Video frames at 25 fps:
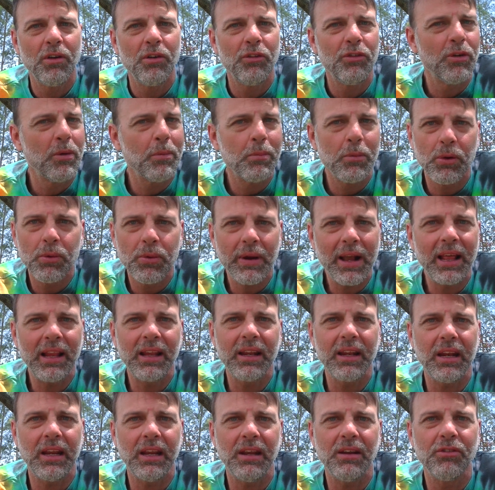for
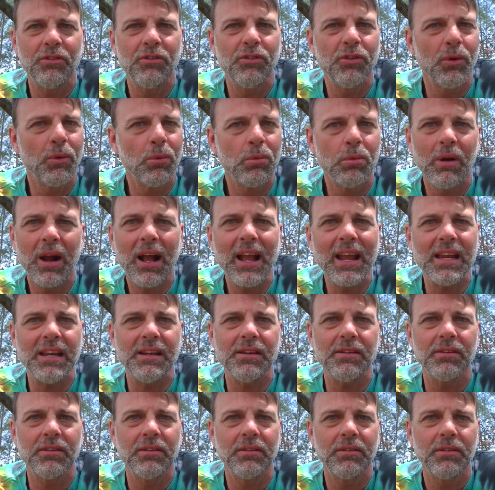morality, for
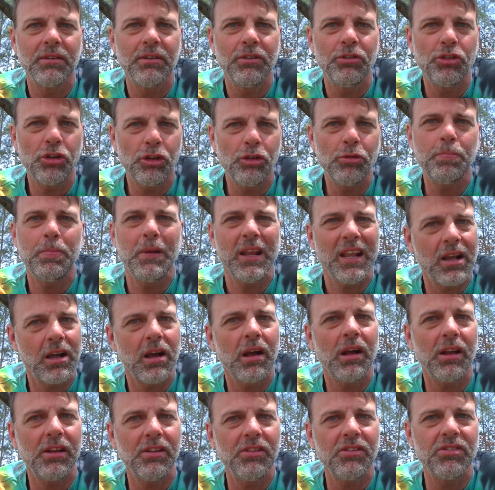right, just
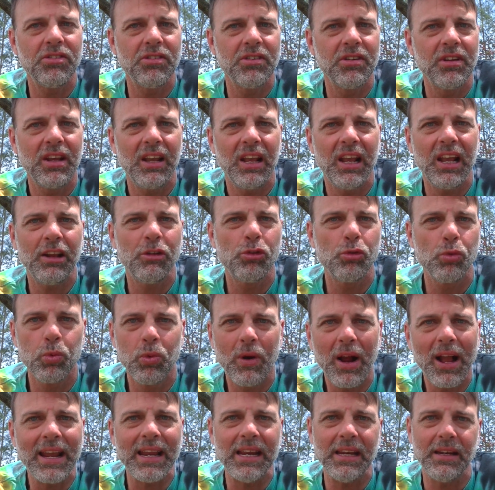because it's
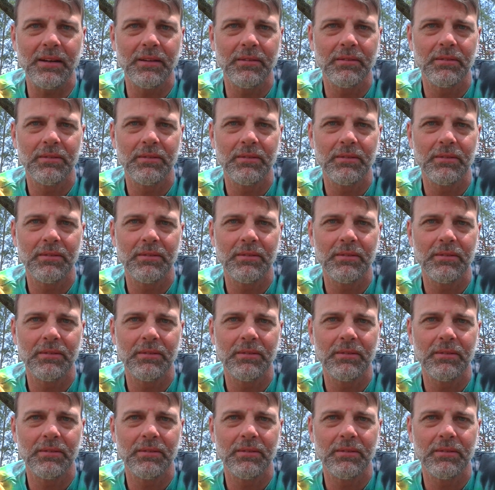right.